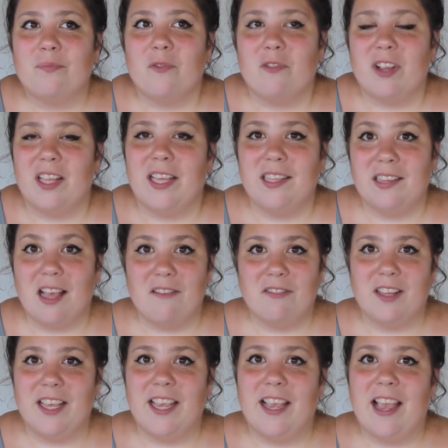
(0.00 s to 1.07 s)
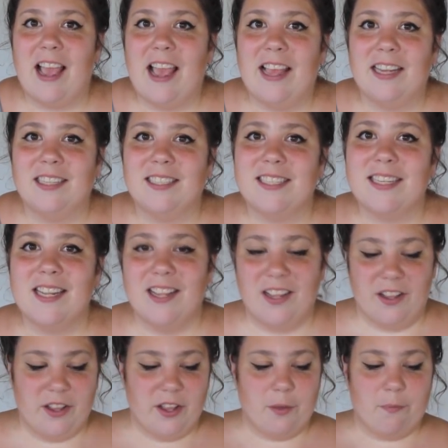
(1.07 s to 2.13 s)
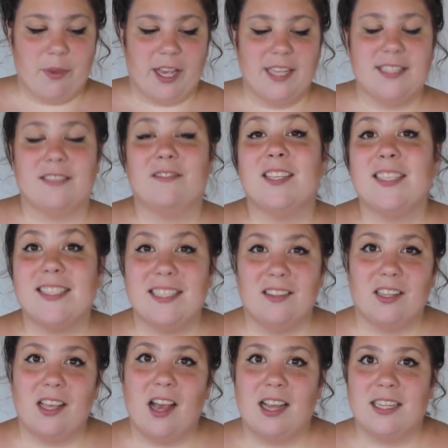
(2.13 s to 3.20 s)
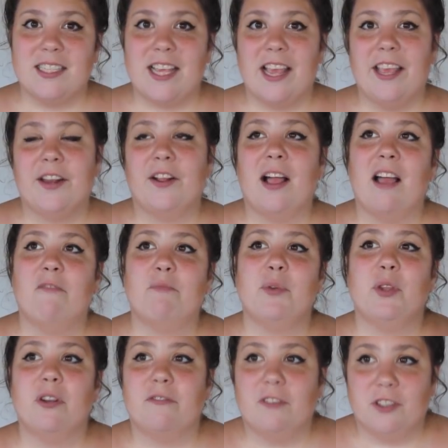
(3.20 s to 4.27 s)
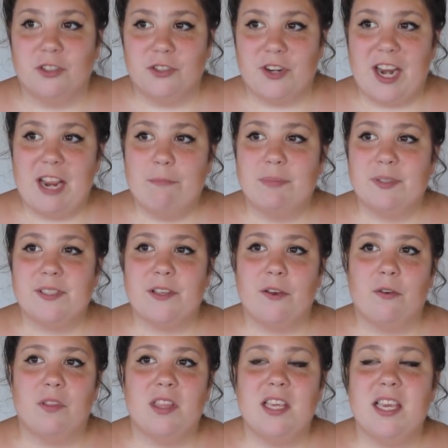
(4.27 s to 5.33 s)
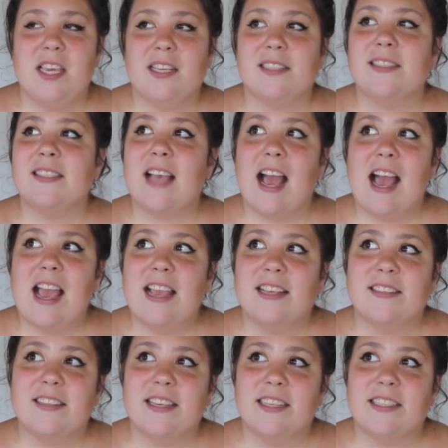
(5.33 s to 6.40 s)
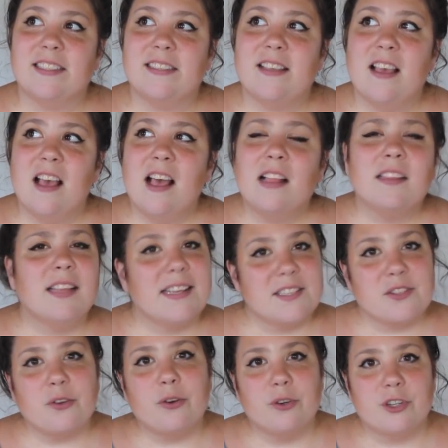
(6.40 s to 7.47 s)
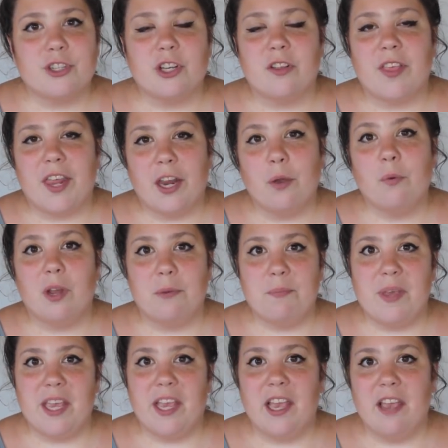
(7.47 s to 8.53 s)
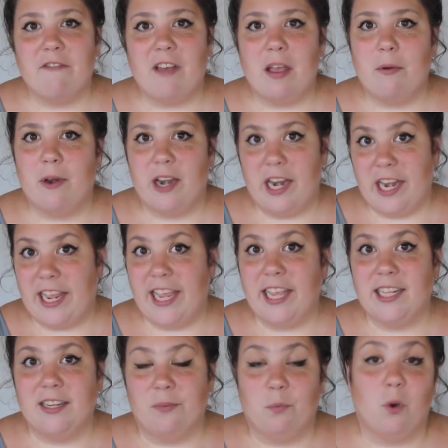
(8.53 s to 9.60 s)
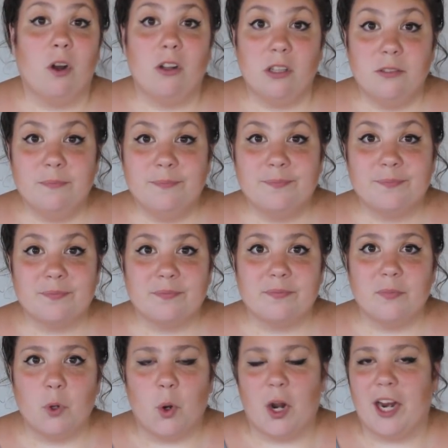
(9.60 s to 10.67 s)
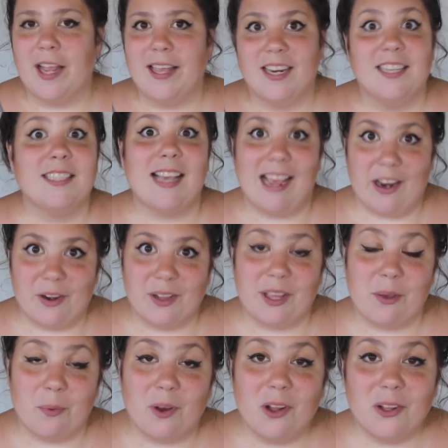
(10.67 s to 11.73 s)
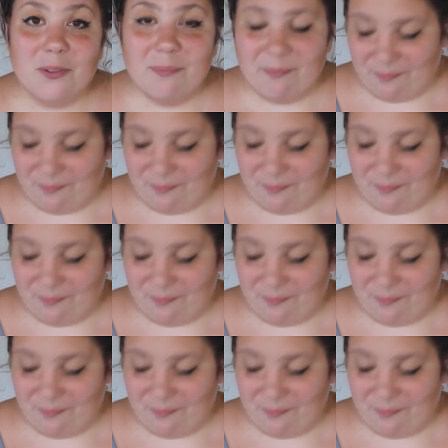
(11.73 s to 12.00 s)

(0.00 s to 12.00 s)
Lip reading: really lovely, and because of the silk content, it'll have beautiful drape, so the size is less crucial than it would be if I were knitting it in wool or in entirely wool.